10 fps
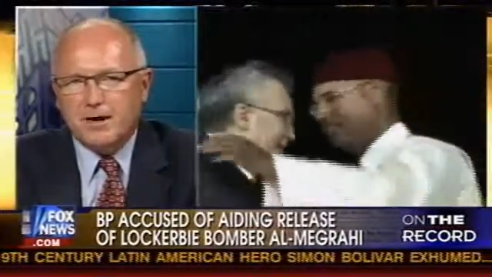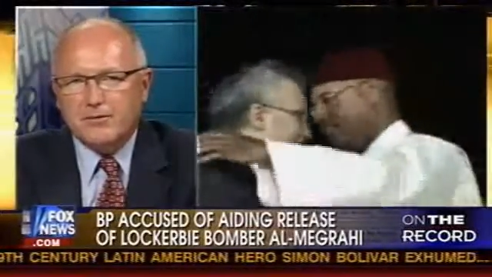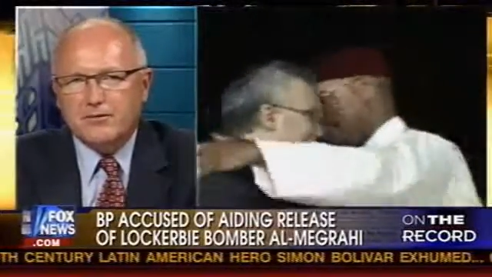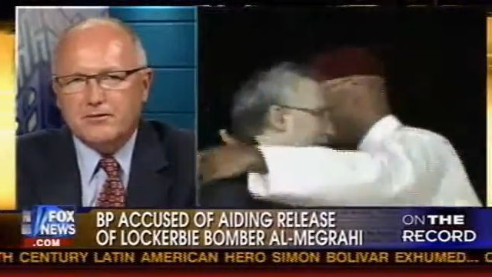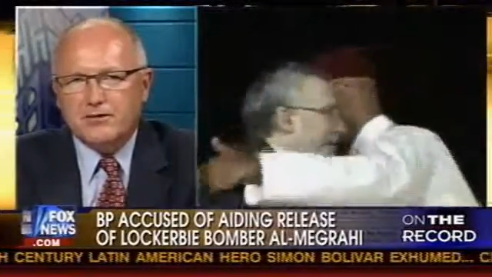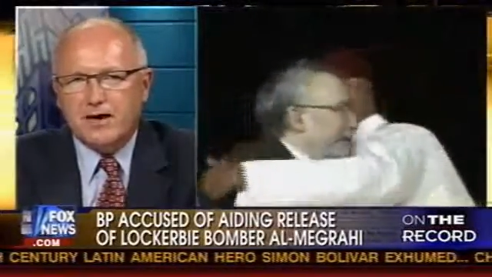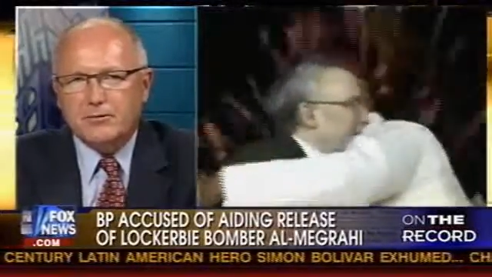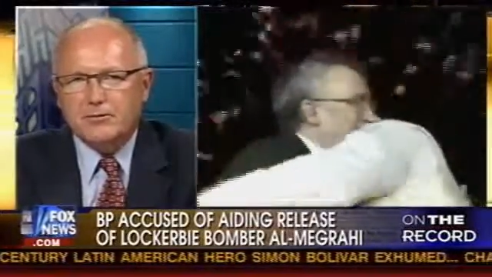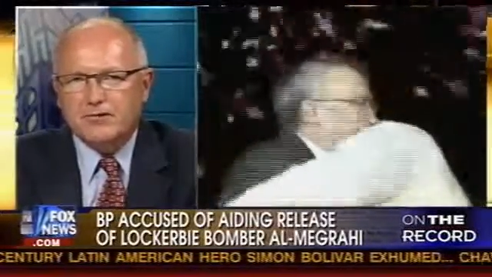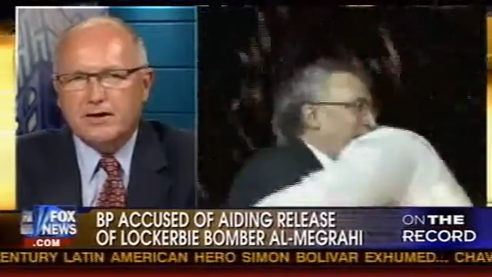about this
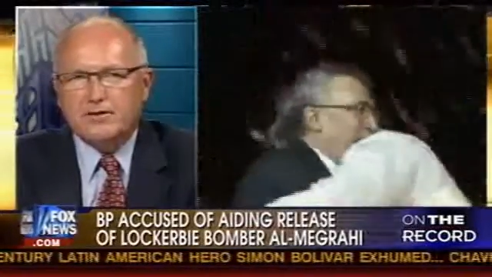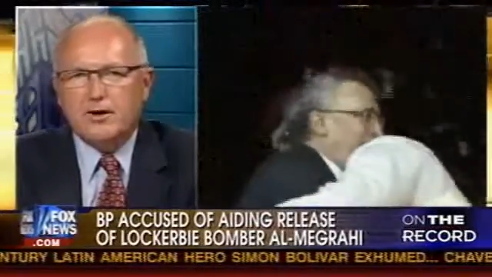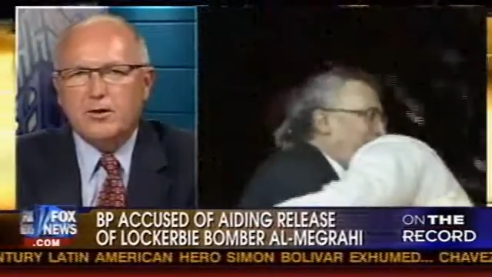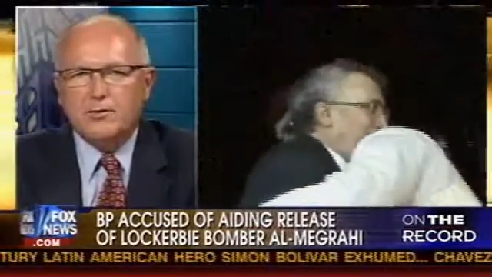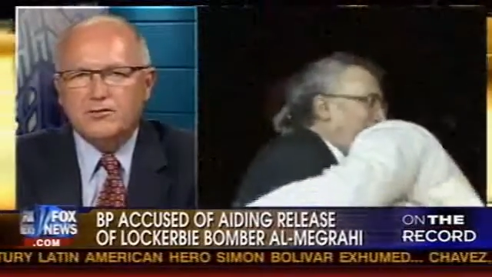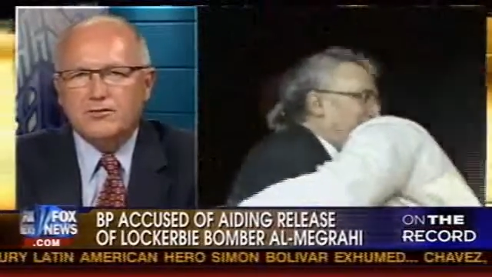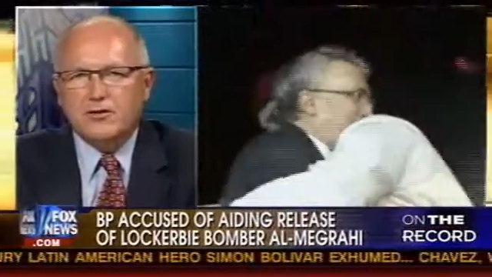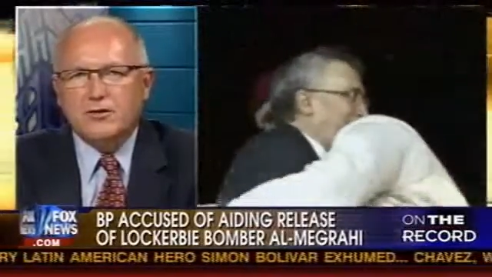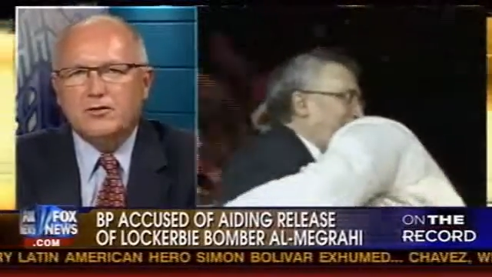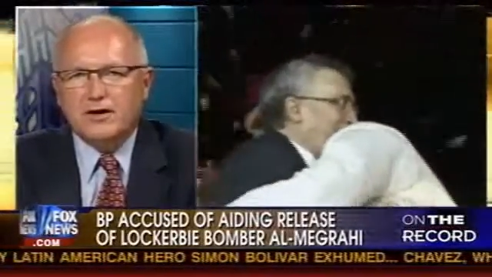guy was that, you know, he was
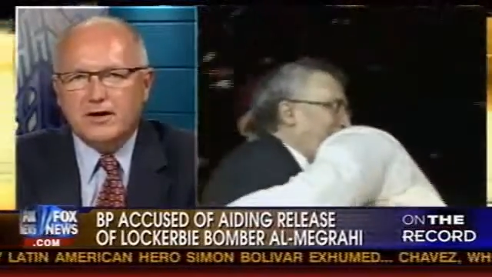near